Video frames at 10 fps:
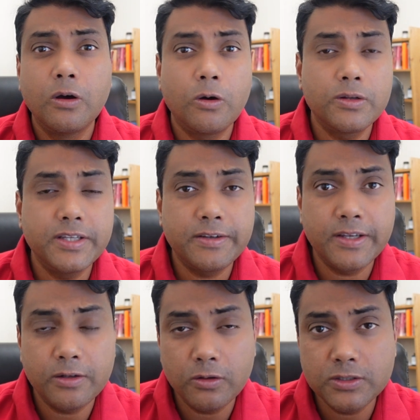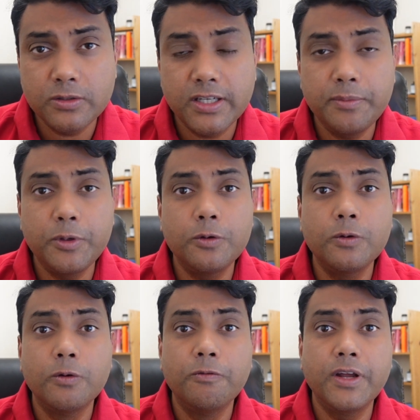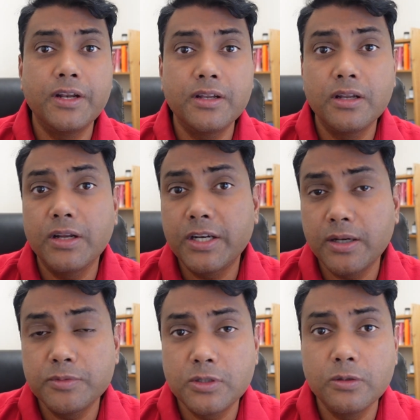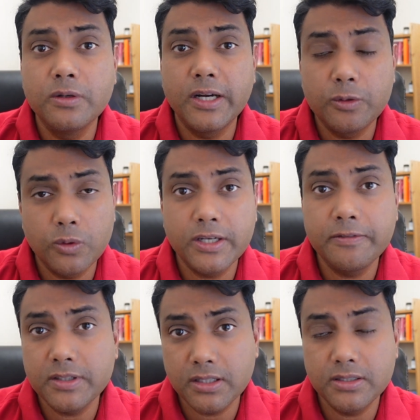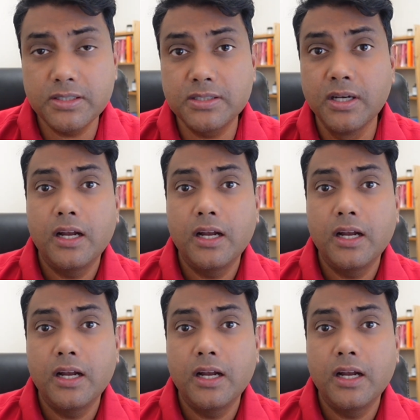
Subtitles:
or they can also help you when it comes to networking with others.